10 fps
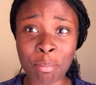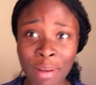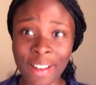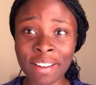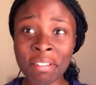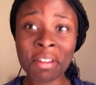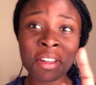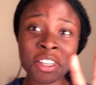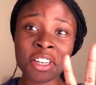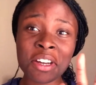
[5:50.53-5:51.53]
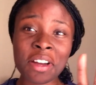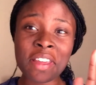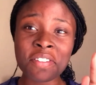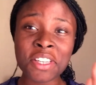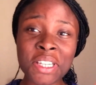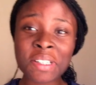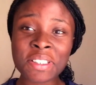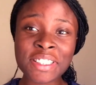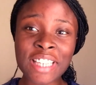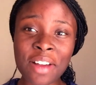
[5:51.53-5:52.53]
But, you know, if you
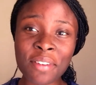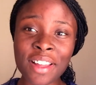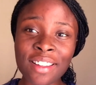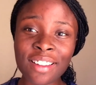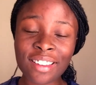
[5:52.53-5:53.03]
don't shower,